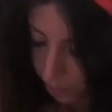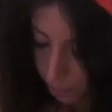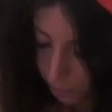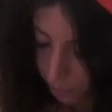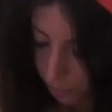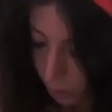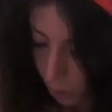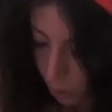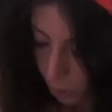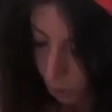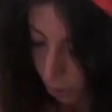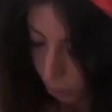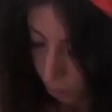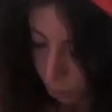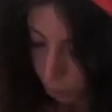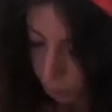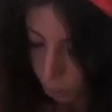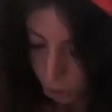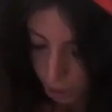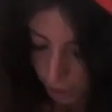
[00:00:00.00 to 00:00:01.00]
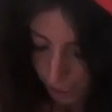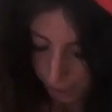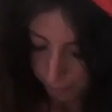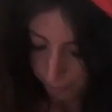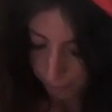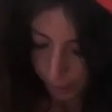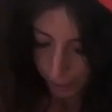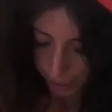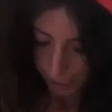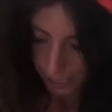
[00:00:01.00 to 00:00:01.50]
you know, push our
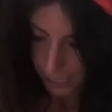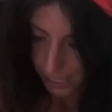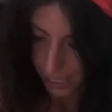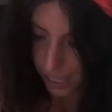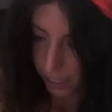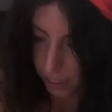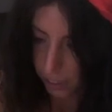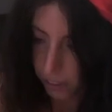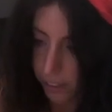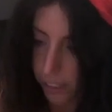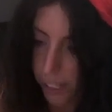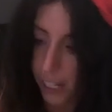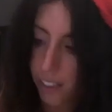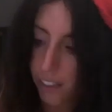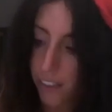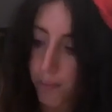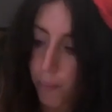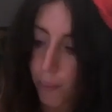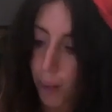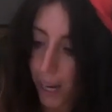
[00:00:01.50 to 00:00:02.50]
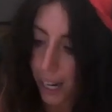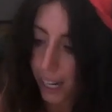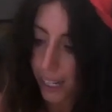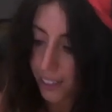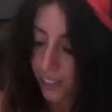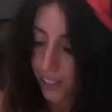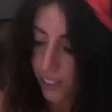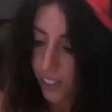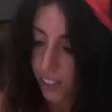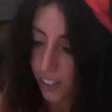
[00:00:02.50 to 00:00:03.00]
minds, our creative
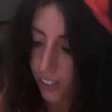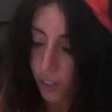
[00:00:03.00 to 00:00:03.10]
minds, to